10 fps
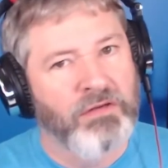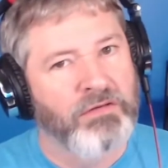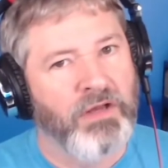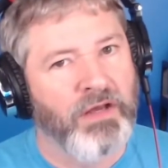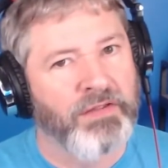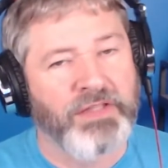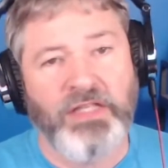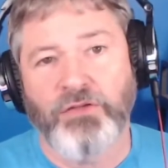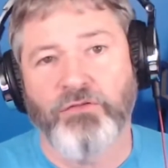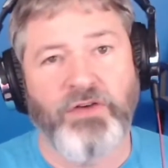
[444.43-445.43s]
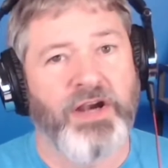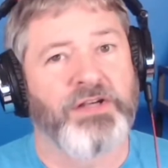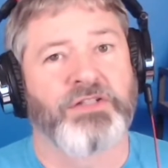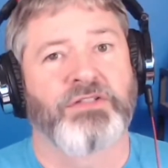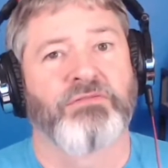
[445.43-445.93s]
the Kindle
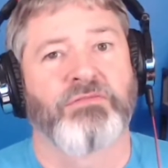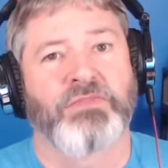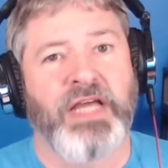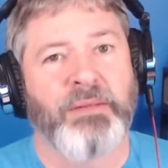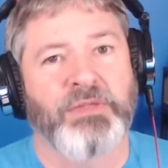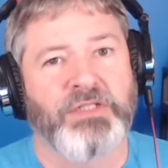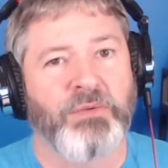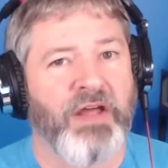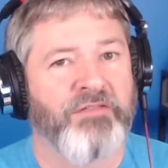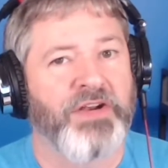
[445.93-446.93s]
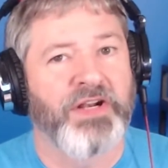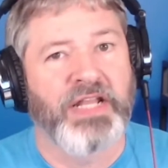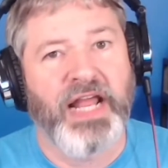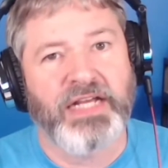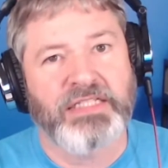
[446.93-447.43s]
Fire's tablets don't have
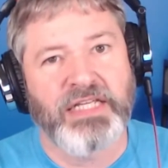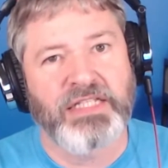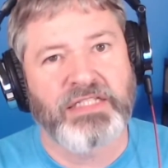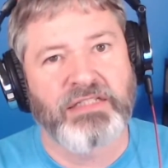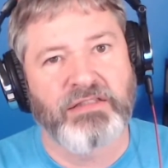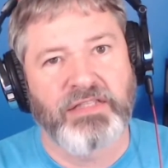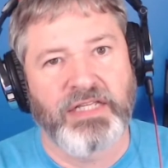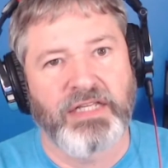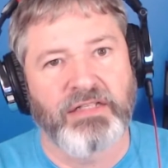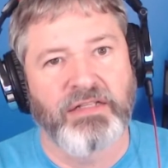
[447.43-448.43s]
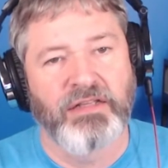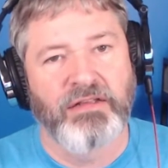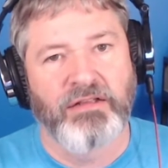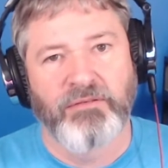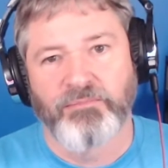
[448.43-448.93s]
internet access, then
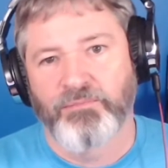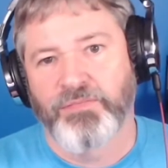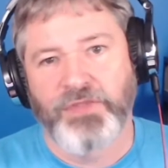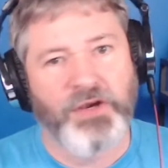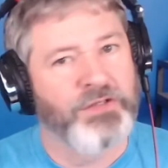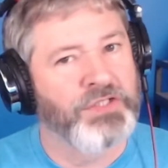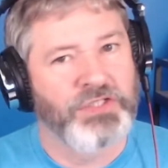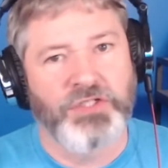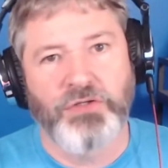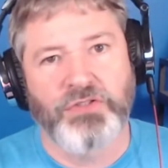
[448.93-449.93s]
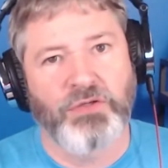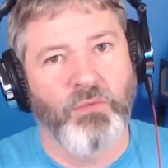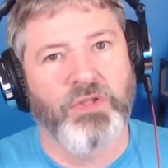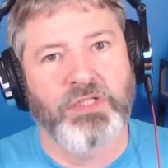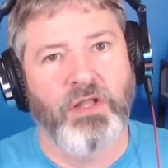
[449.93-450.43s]
they're just using
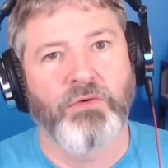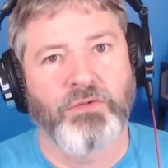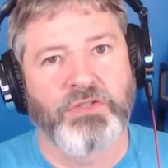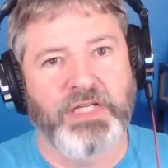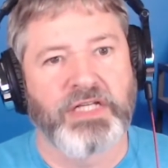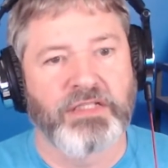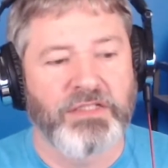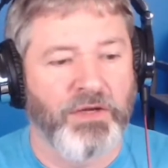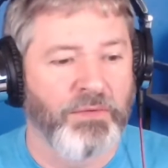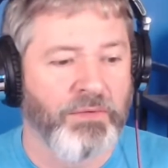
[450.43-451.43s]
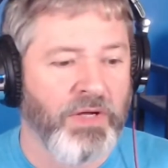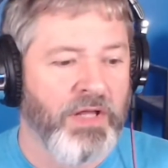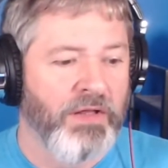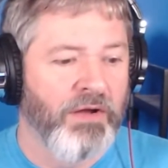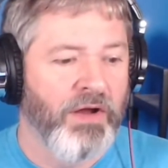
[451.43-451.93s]
what's local to it. So
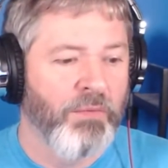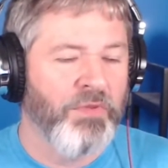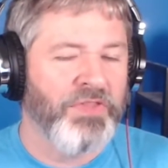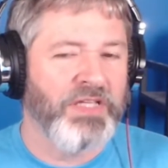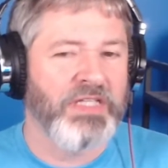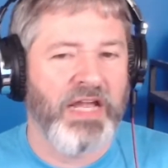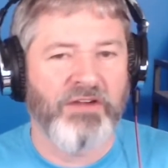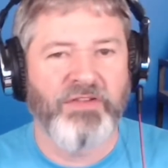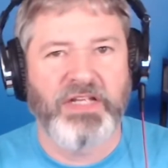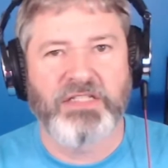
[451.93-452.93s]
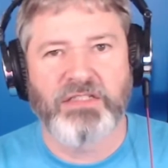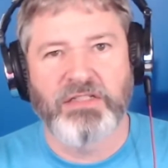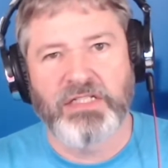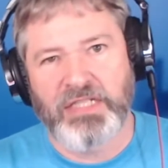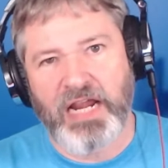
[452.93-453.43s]
one thing
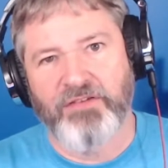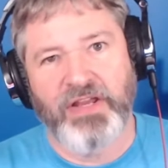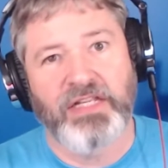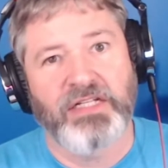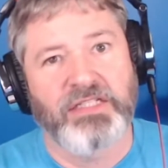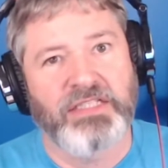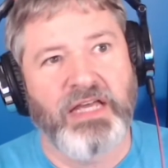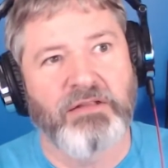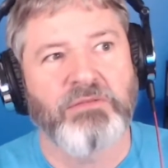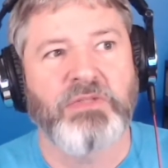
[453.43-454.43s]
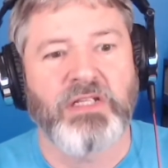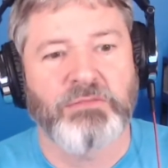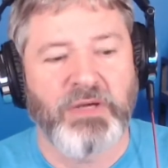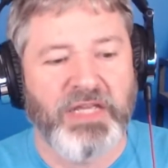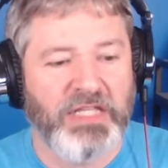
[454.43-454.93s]
that's aggravating is that
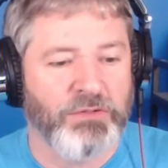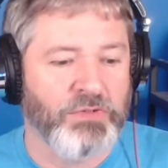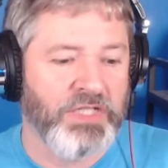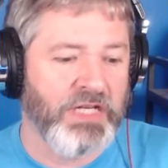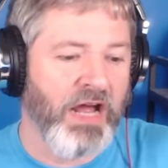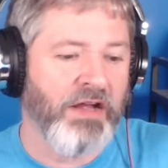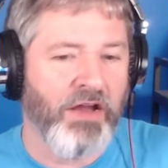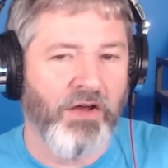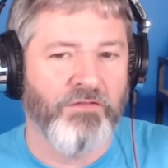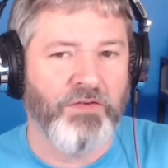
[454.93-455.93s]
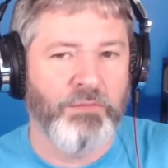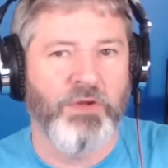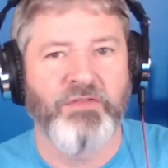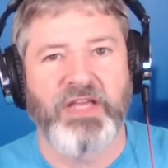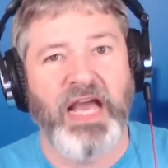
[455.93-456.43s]
sometimes my kids will see an icon for a
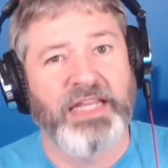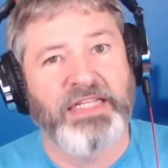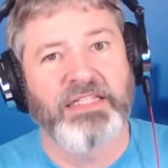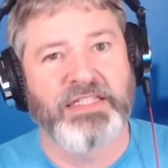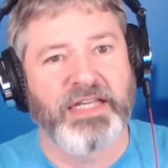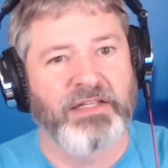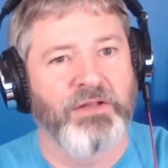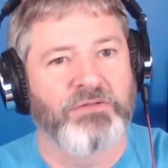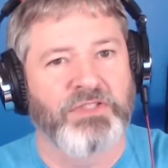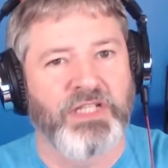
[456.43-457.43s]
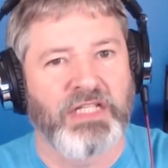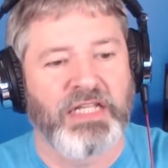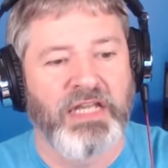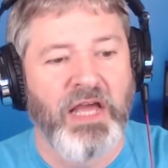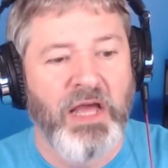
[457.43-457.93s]
movie I didn't download, and
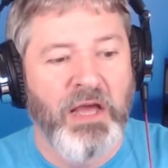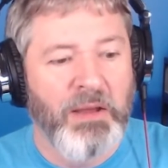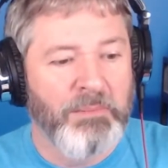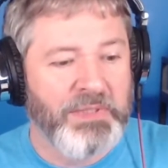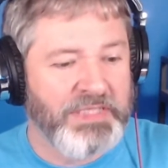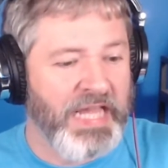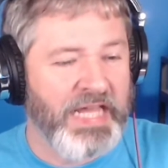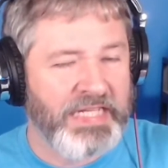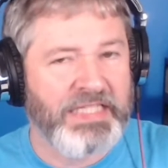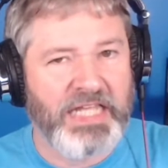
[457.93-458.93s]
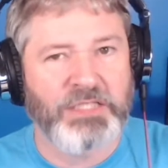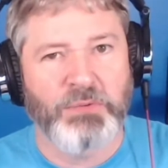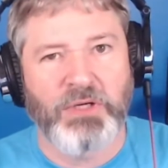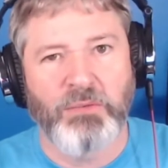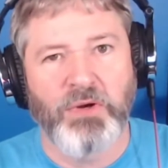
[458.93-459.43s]
suddenly, but Daddy, that's
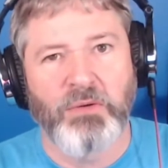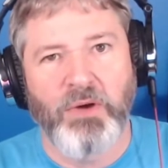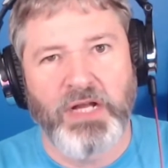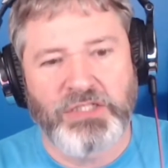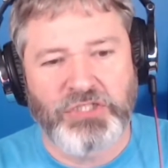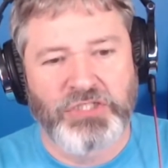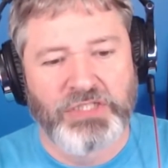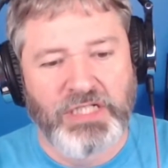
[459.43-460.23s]
what I want to watch.